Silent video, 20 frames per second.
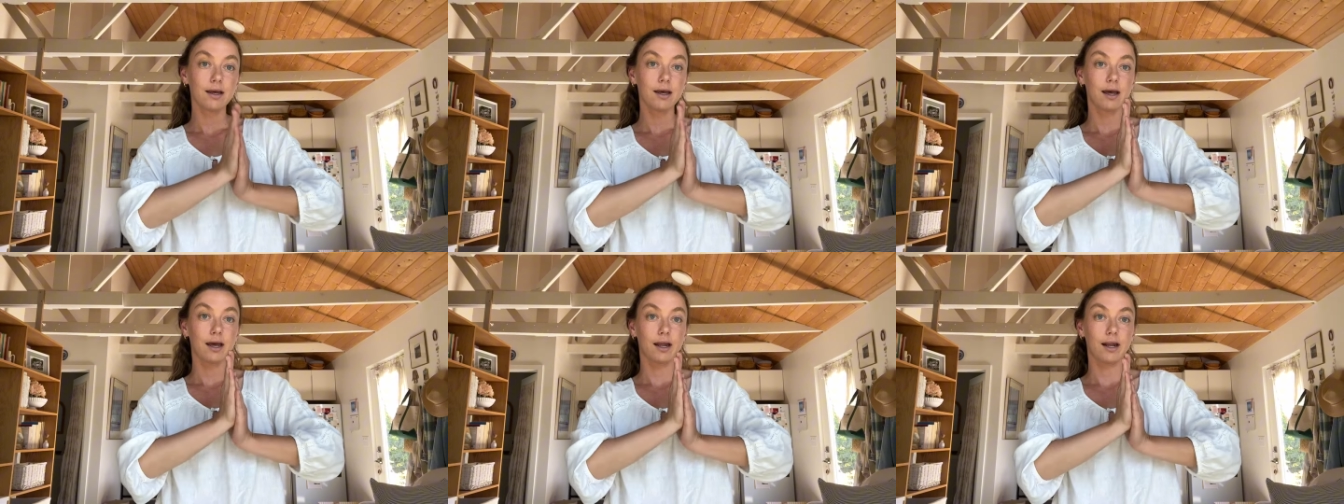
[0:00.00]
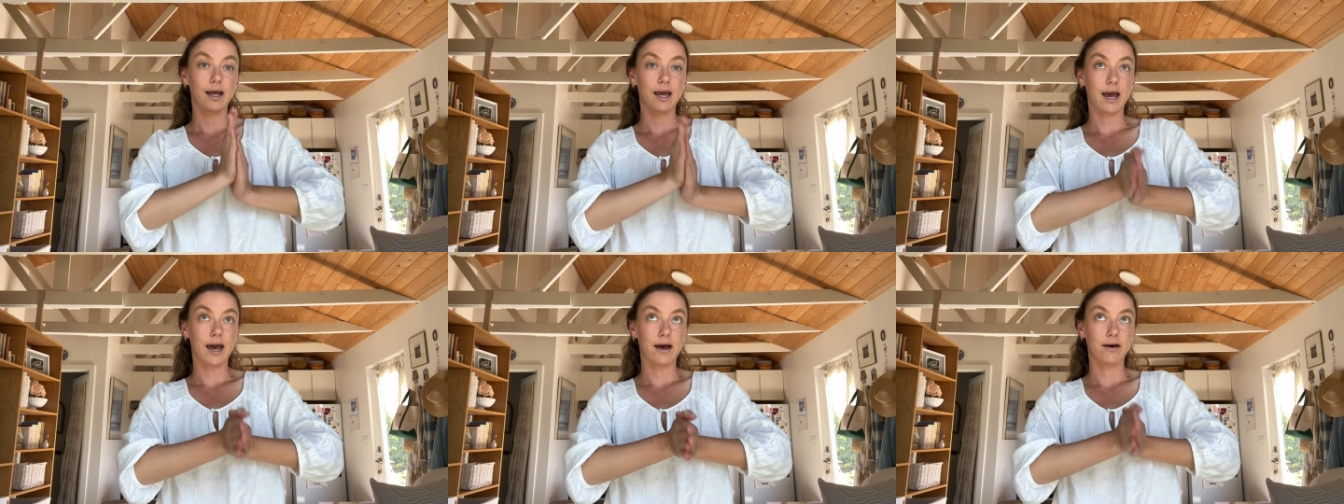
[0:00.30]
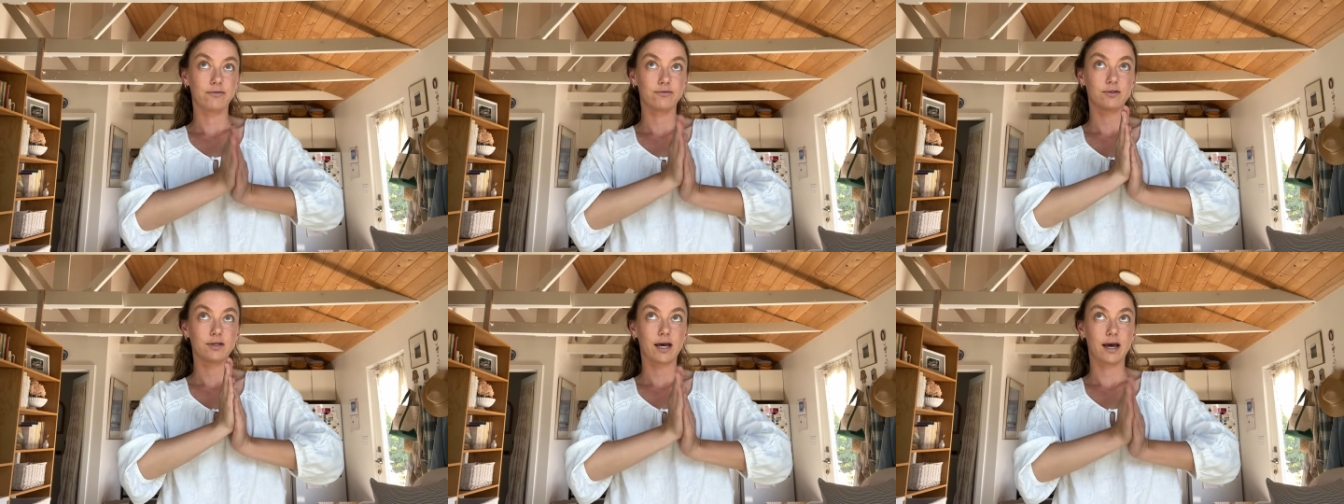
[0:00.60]
and I
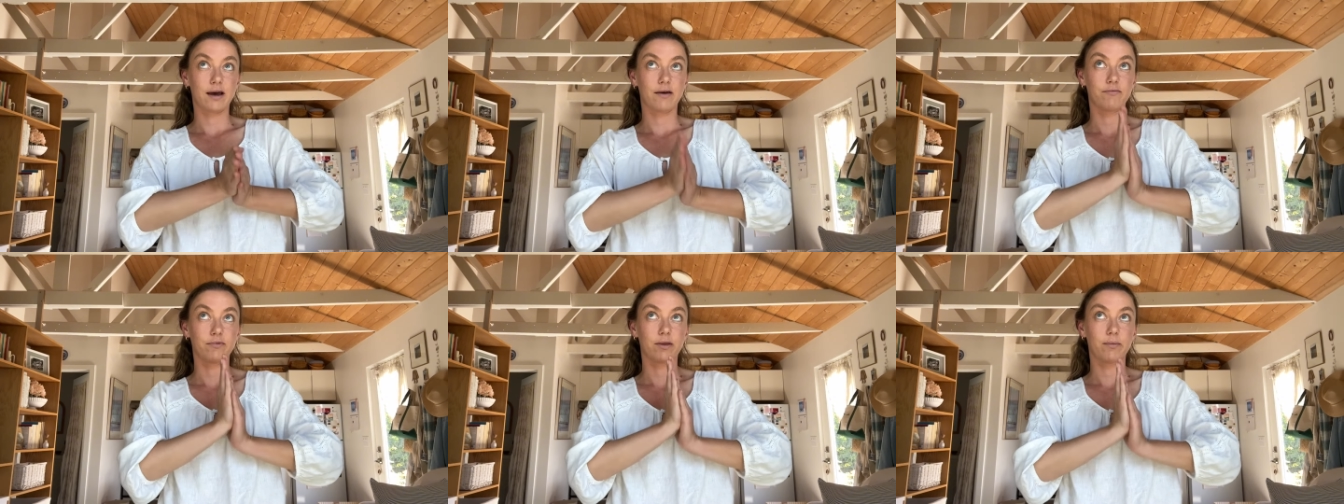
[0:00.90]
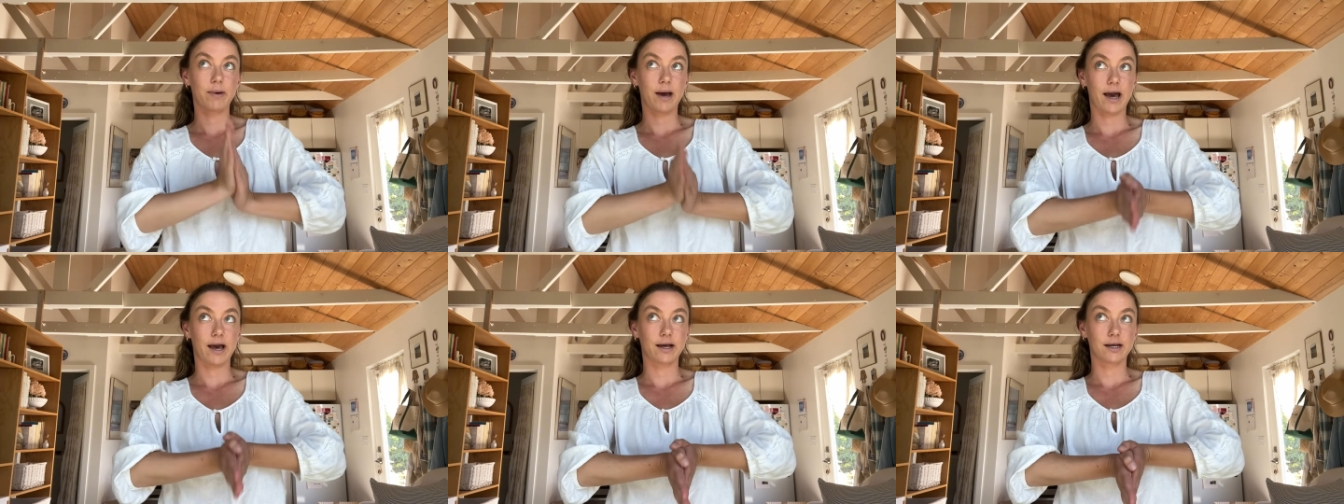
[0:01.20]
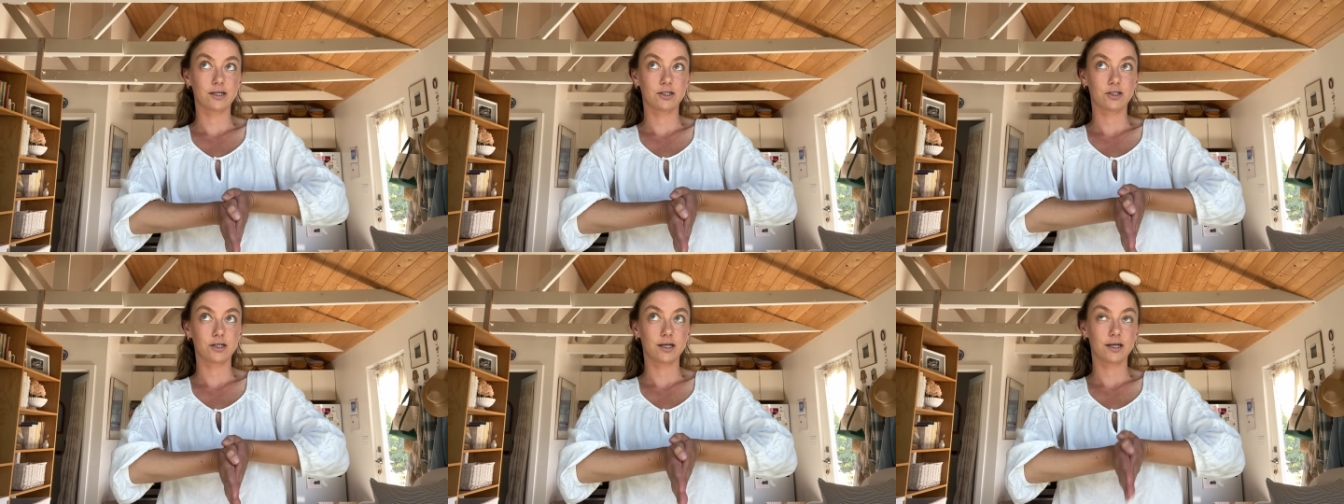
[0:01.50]
have to have the
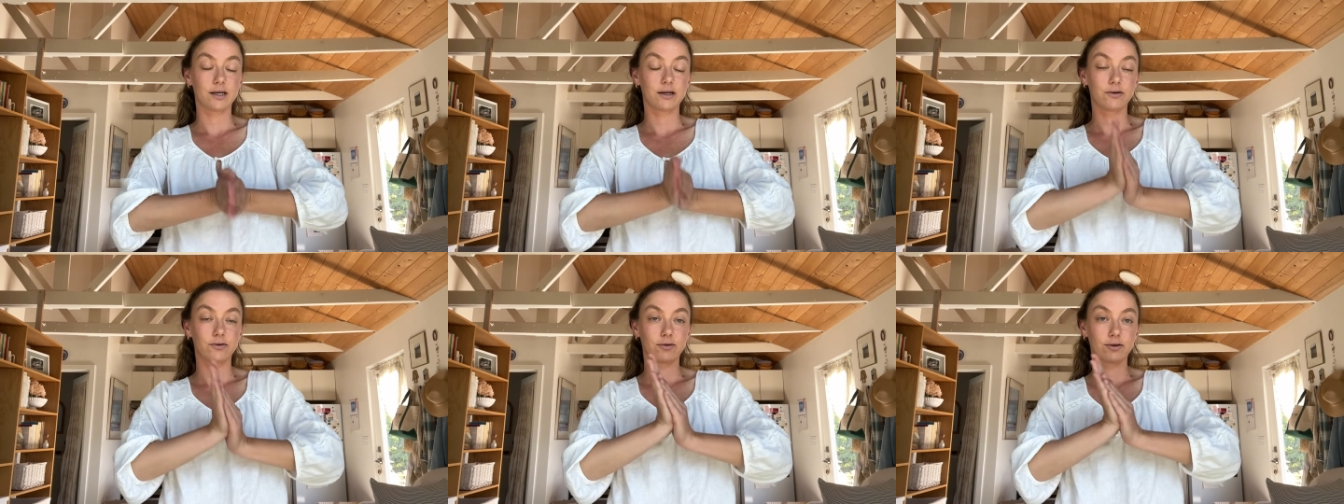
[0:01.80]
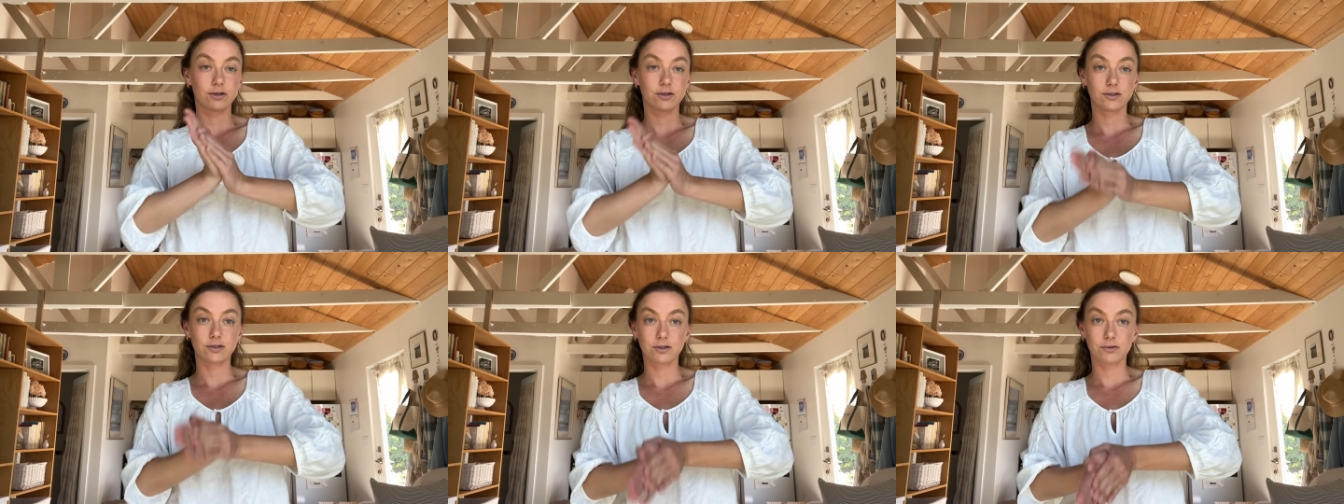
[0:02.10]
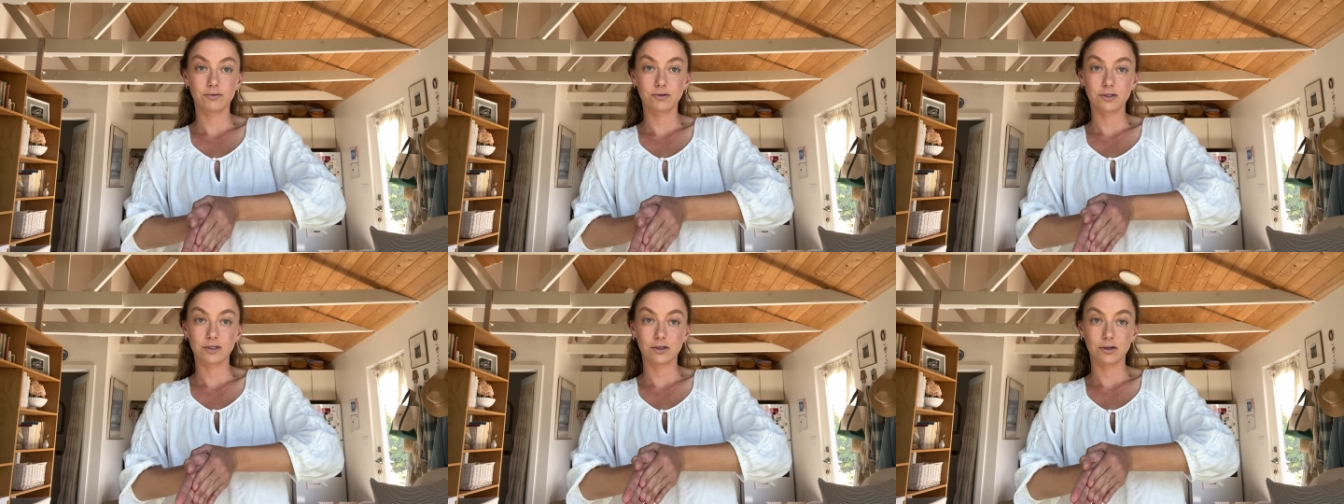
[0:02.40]
packaging in order to
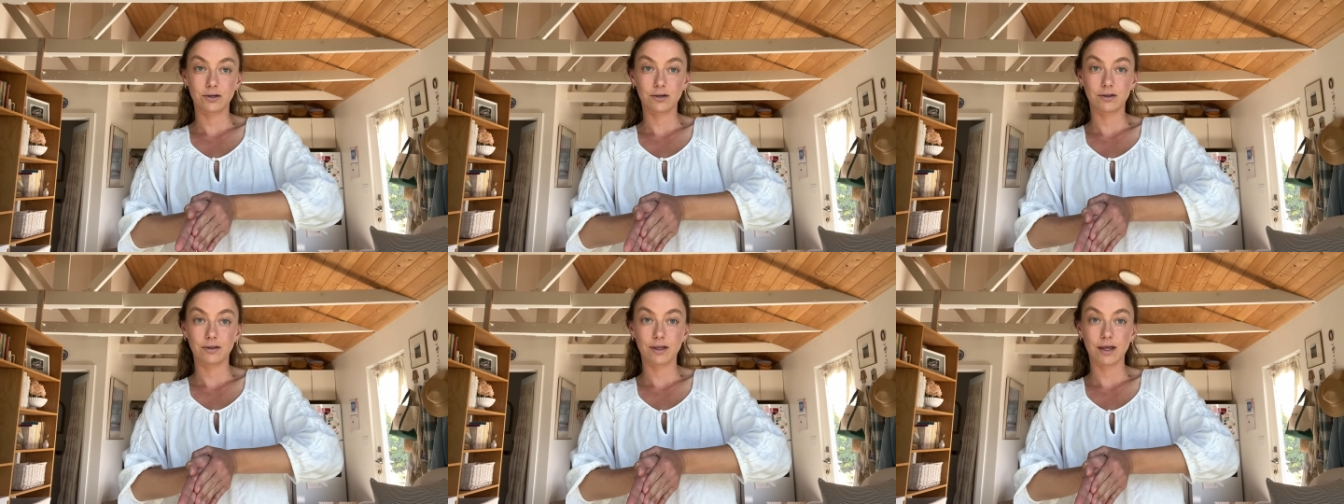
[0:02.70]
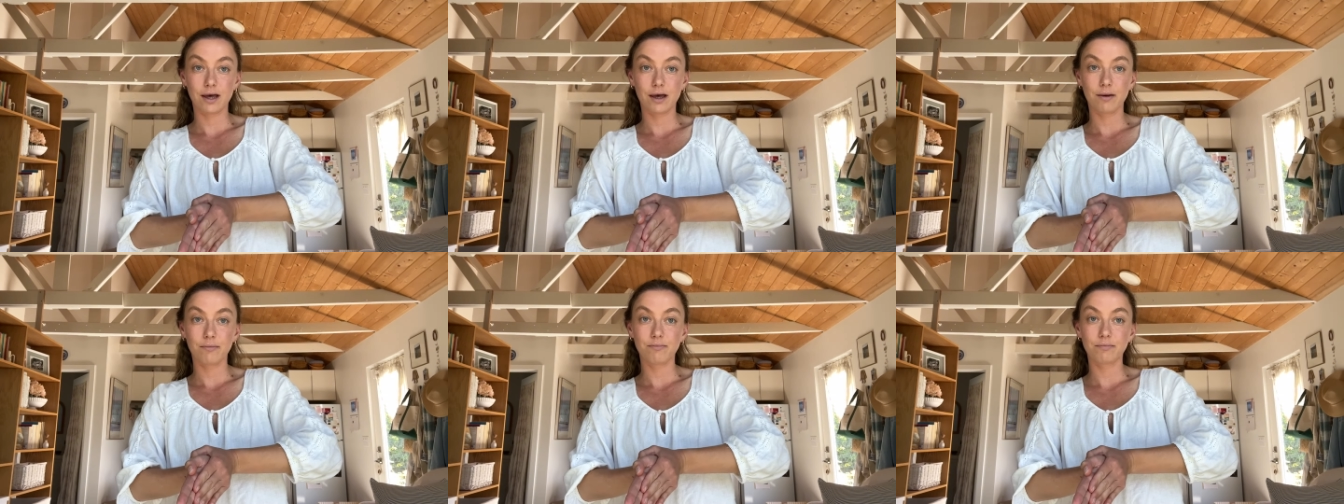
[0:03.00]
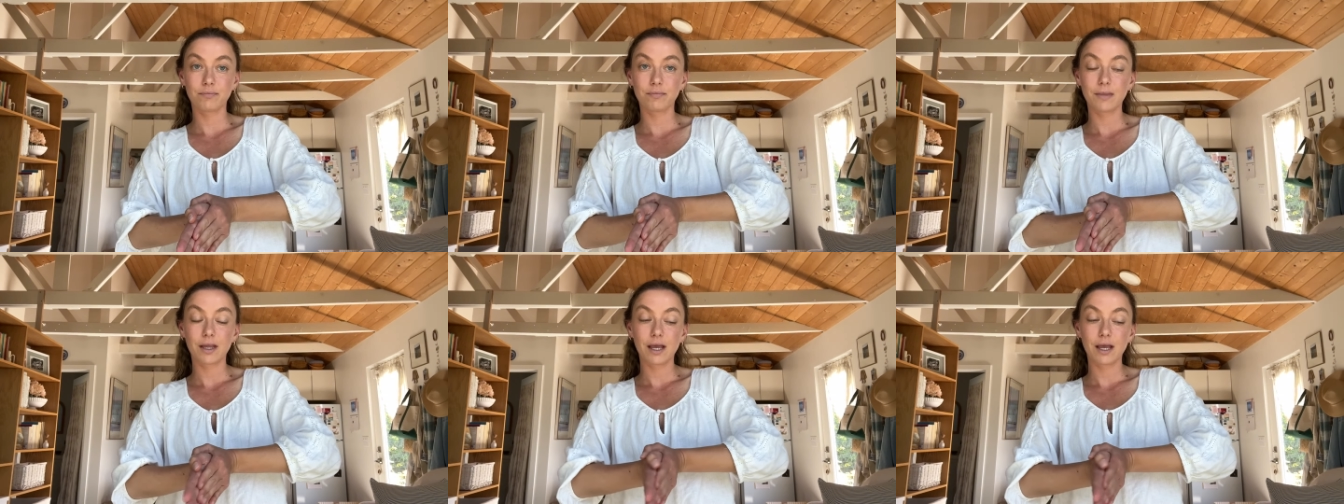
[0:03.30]
return them.